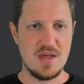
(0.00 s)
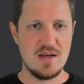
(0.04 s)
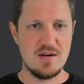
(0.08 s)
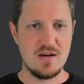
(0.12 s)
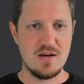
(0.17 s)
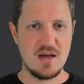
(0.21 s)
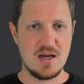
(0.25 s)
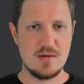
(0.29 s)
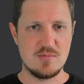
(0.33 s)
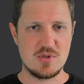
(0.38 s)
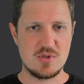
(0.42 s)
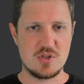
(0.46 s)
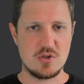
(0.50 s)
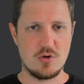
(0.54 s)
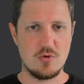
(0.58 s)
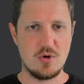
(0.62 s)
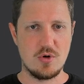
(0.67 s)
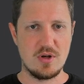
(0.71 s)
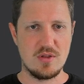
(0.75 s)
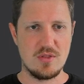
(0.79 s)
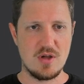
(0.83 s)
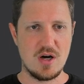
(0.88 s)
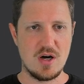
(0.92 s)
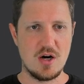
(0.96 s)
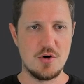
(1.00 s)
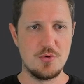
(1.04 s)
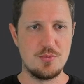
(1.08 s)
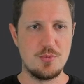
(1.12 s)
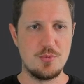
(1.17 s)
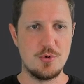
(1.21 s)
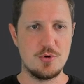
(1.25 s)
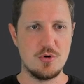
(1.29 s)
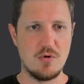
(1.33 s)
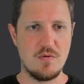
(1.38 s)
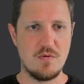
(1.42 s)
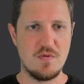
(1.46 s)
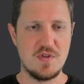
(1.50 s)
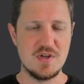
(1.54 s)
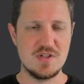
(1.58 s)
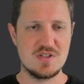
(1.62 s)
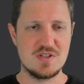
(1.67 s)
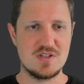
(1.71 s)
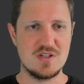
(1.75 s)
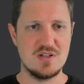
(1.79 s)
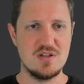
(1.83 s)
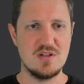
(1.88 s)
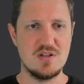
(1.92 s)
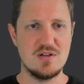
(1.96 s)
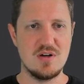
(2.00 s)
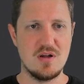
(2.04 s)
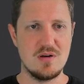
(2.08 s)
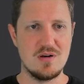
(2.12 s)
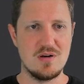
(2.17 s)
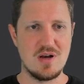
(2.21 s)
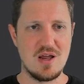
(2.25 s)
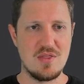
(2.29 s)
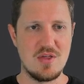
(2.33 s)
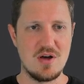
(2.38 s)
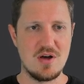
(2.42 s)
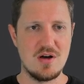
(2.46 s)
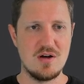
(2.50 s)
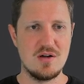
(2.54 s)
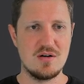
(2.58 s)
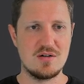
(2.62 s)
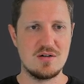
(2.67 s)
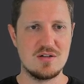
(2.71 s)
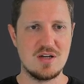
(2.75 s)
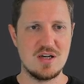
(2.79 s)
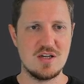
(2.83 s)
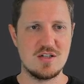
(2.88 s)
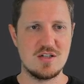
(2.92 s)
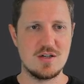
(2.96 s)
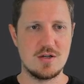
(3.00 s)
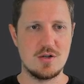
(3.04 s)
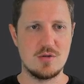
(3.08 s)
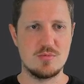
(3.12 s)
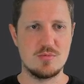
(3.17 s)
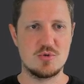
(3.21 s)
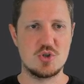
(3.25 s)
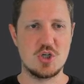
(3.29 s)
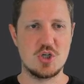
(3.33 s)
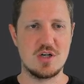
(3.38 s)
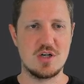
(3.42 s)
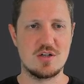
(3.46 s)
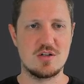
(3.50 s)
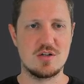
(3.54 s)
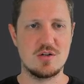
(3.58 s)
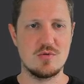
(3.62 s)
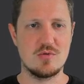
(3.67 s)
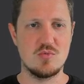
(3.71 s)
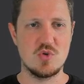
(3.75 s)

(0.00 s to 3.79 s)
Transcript: then I'm storing the output of this in another data object,